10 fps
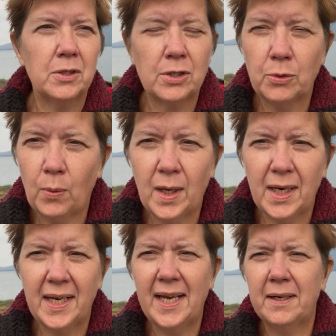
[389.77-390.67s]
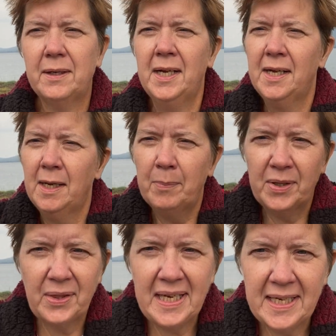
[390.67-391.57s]
So while I had been
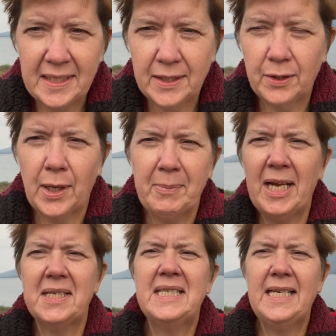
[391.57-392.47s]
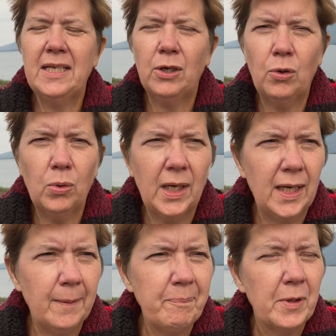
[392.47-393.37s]
thinking, I'm not seeing a whole lot,